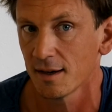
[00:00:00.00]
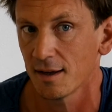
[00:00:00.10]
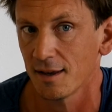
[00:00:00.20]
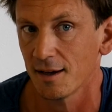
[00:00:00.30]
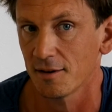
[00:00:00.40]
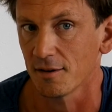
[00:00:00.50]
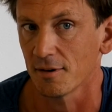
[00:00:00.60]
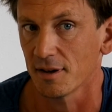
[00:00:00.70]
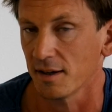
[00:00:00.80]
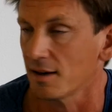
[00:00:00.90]
and they had
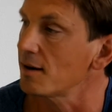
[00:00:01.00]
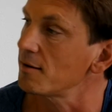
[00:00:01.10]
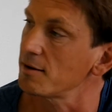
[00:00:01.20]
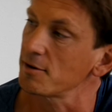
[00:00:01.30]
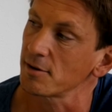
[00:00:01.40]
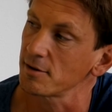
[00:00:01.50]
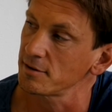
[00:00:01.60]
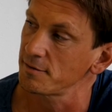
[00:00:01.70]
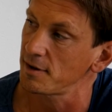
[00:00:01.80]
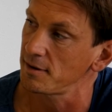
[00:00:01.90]
no idea how they were
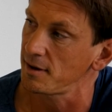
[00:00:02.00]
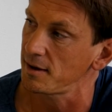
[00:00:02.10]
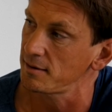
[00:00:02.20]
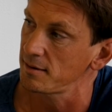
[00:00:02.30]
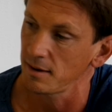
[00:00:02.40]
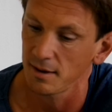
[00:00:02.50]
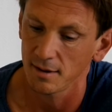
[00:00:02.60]
going to fund that.